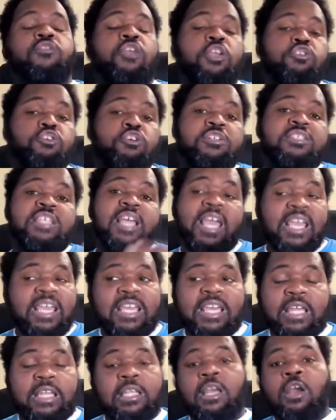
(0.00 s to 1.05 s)
then you're
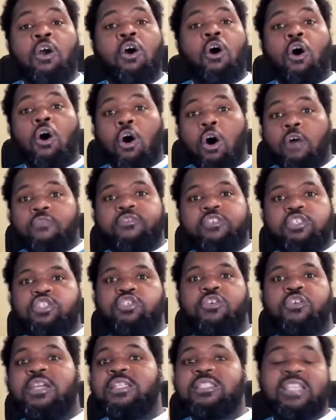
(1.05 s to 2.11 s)
taken off the
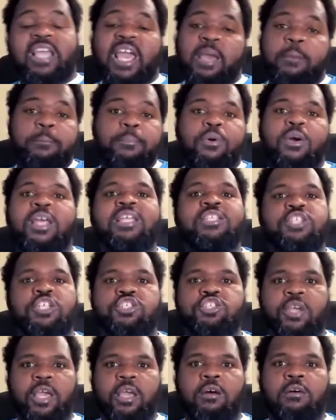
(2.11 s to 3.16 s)
streets and put
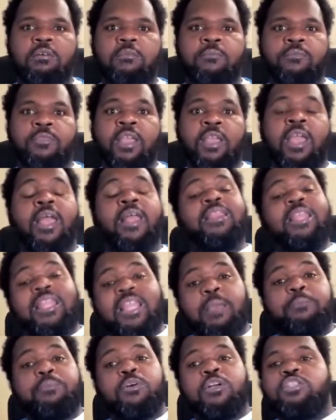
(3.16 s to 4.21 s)
into jail.
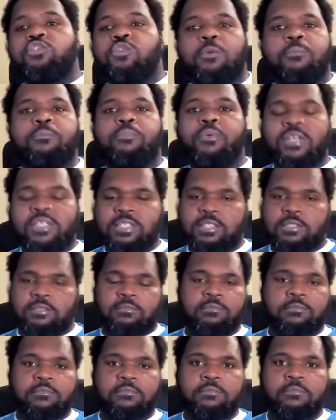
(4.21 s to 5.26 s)
Then they put you in prison.